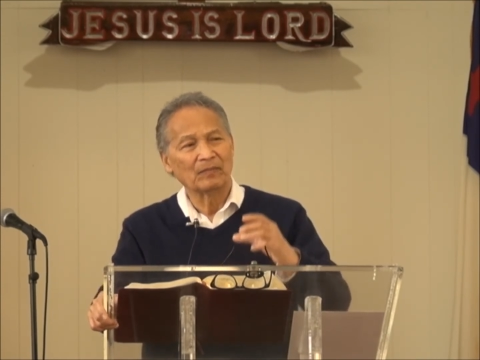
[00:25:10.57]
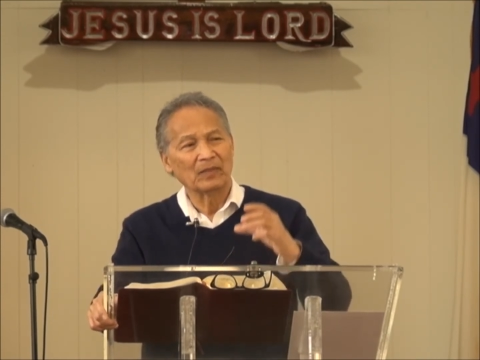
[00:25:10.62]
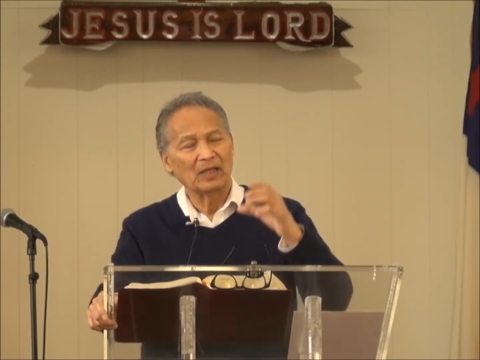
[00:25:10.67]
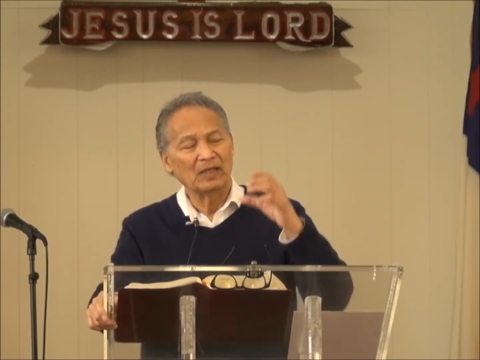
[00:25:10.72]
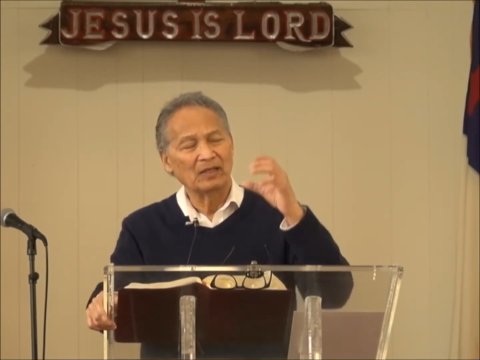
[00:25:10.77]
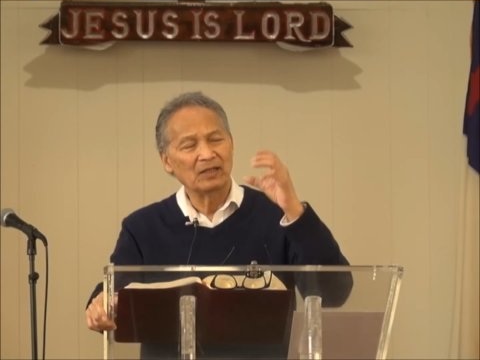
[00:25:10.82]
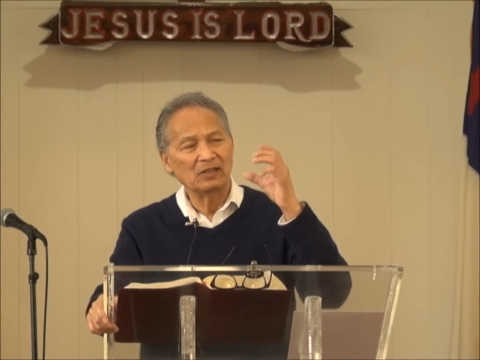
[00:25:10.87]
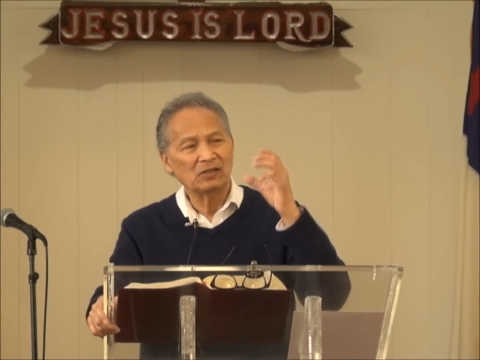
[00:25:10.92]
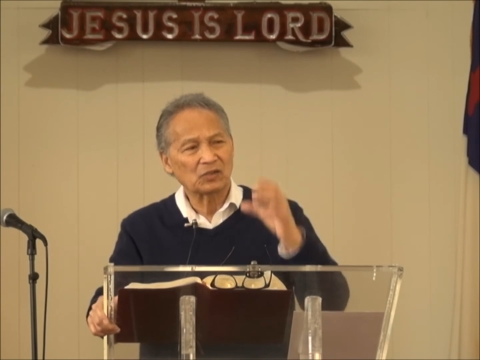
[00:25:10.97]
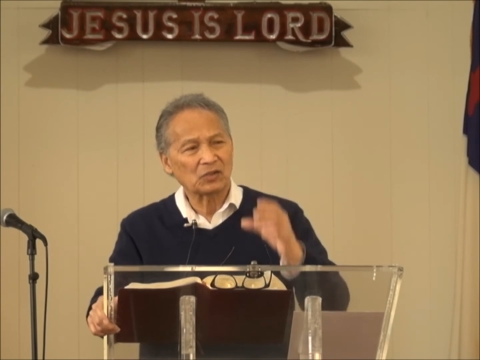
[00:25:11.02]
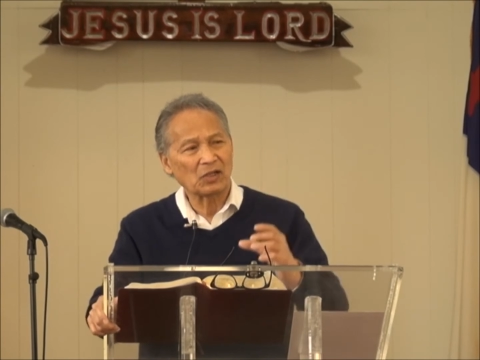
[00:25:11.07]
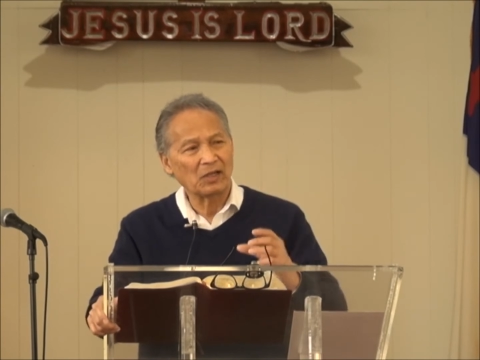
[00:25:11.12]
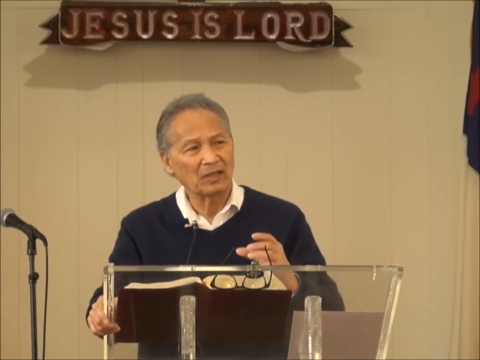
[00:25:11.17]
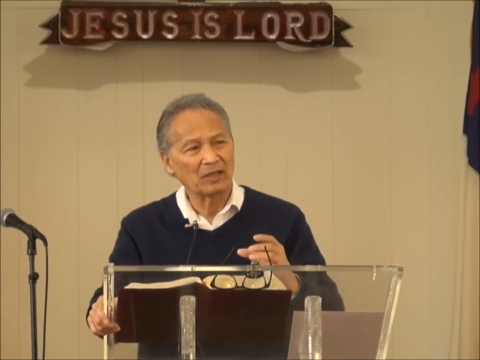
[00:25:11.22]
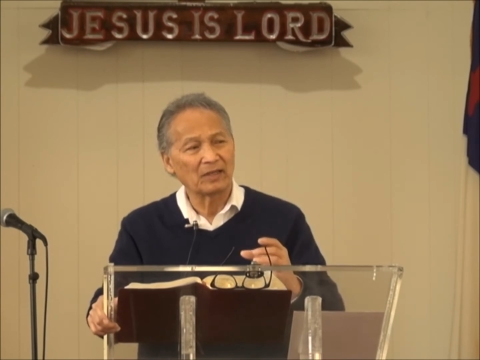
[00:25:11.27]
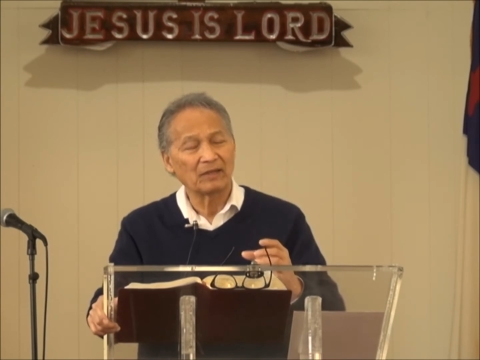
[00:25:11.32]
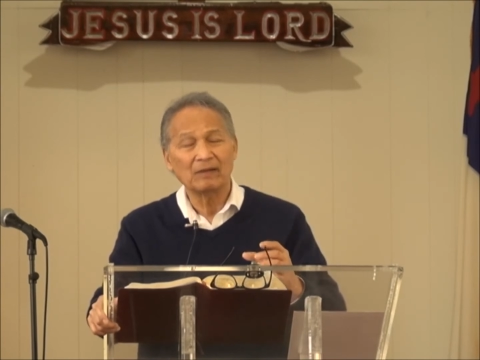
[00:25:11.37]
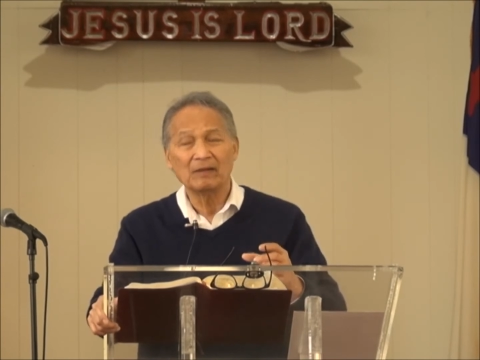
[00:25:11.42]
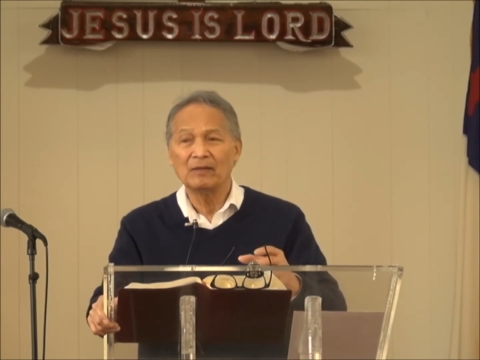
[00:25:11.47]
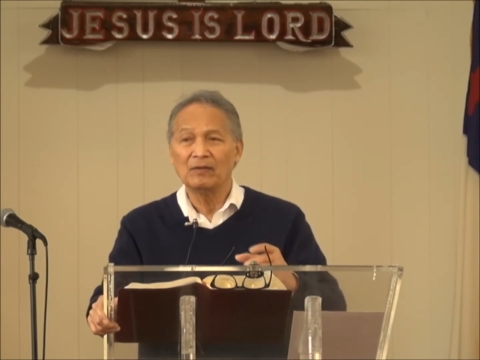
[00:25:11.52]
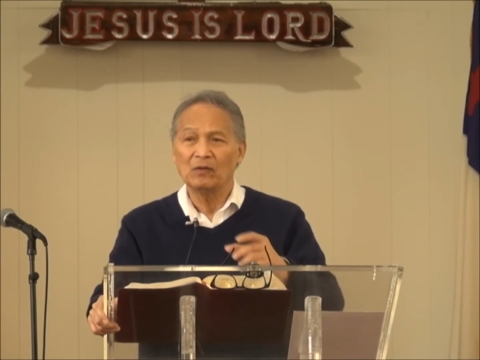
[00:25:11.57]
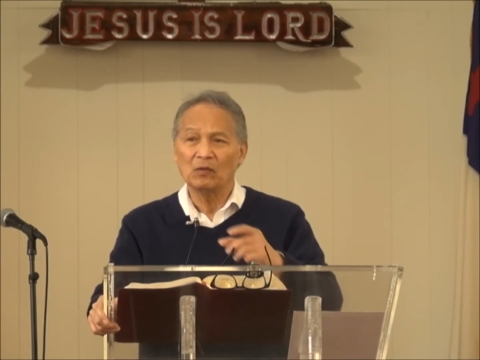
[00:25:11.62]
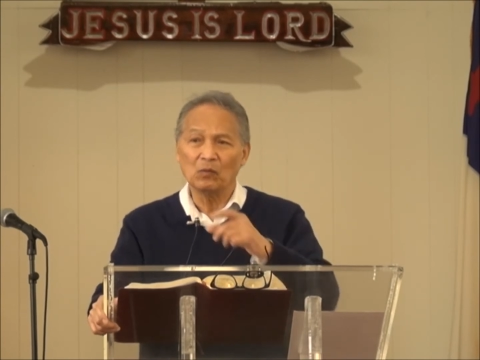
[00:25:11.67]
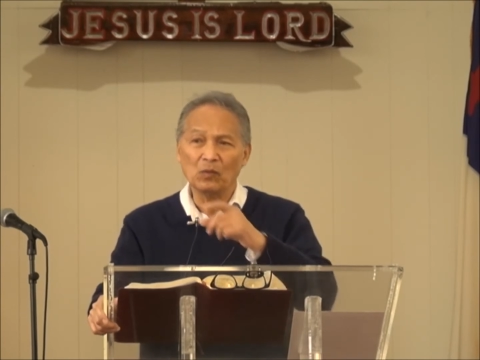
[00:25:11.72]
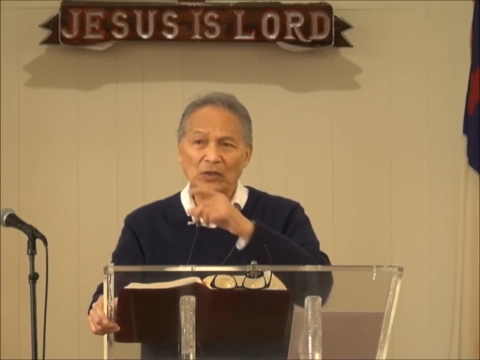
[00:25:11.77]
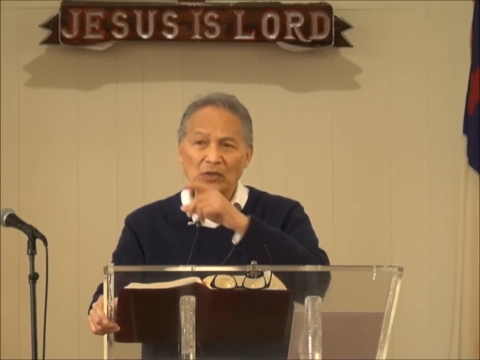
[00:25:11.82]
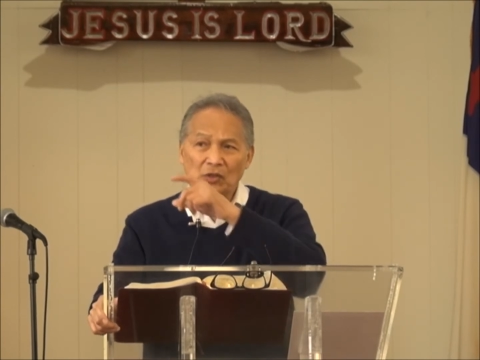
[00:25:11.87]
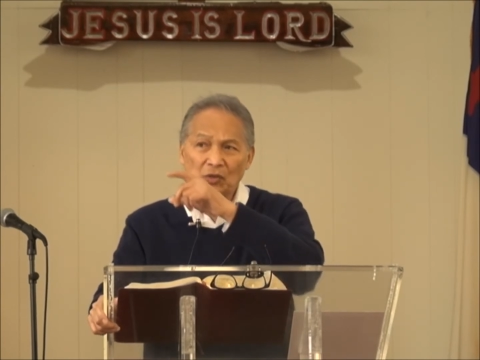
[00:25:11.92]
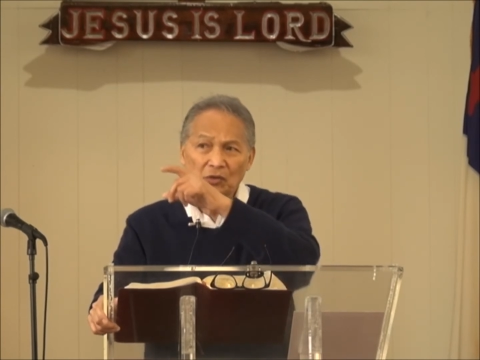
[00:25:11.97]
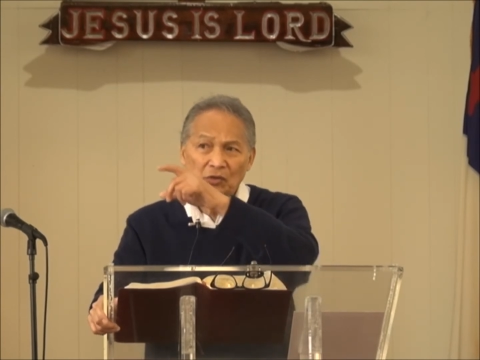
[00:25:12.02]
And he said,
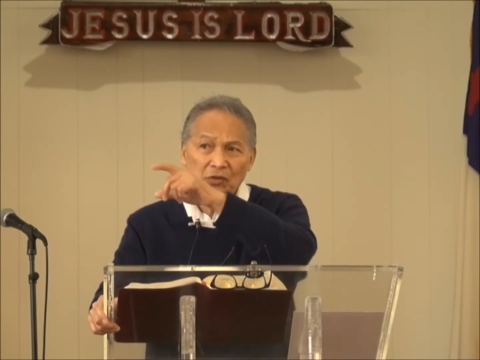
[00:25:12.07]
when you